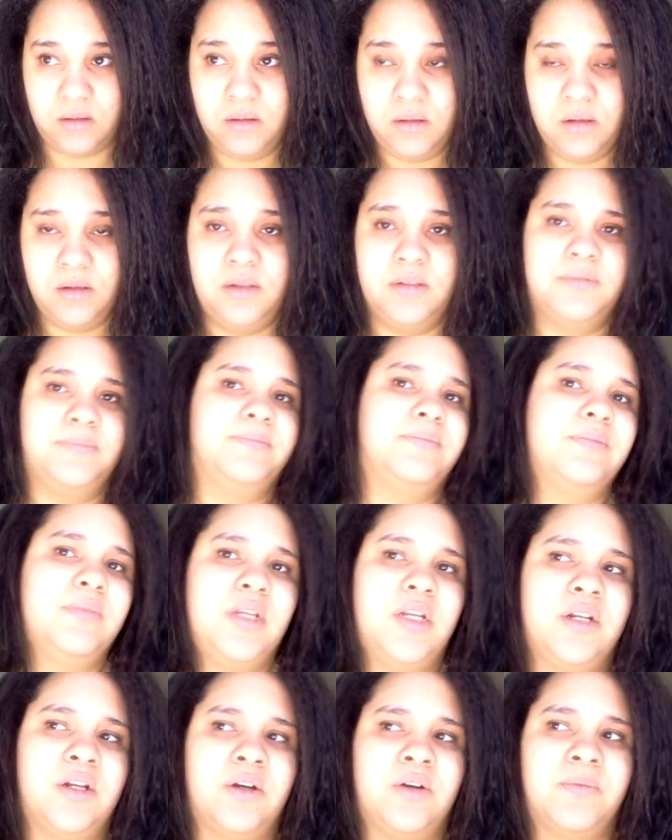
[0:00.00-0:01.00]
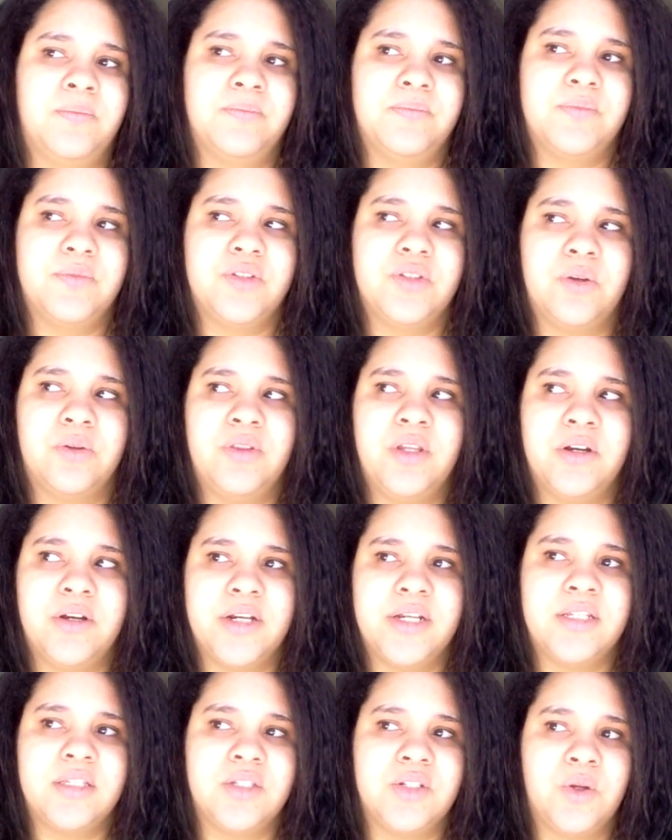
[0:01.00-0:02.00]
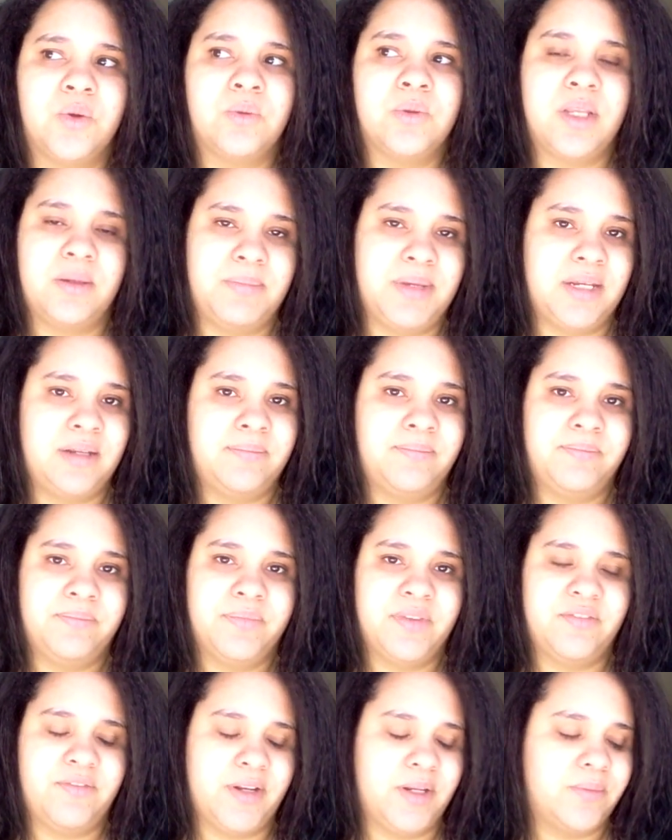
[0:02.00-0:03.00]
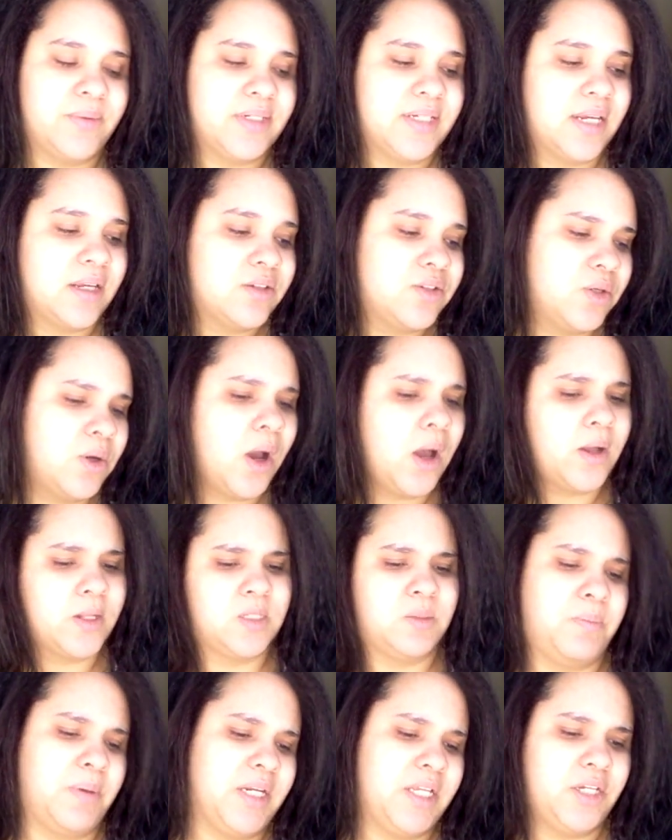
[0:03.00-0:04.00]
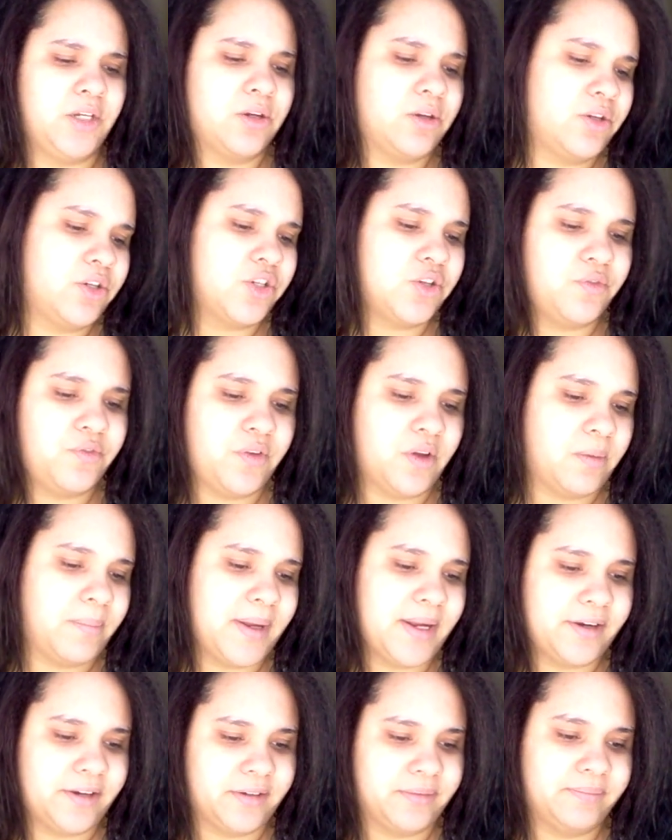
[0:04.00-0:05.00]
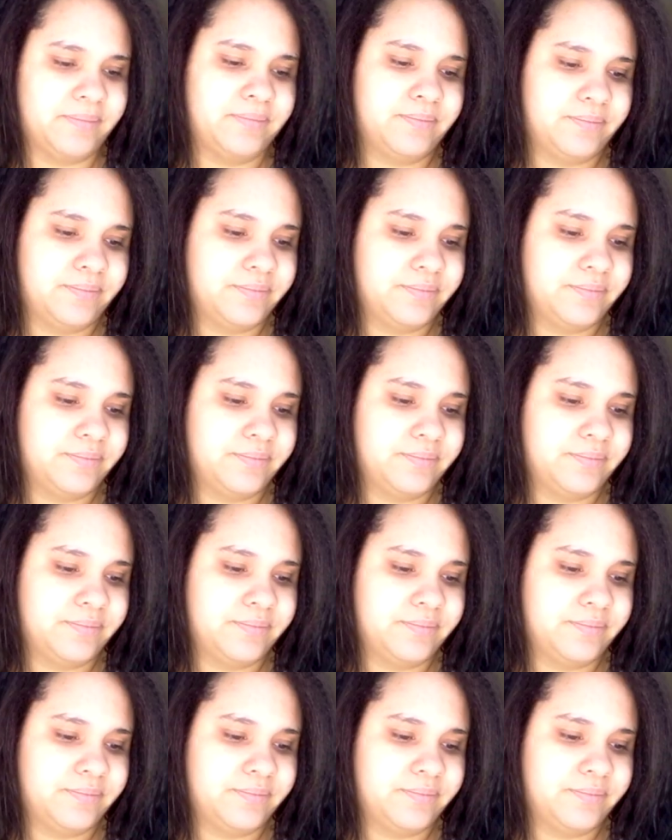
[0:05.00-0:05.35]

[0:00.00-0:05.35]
You know, so there is no limit. If anyone tells you, oh, it's been a year, you should feel better,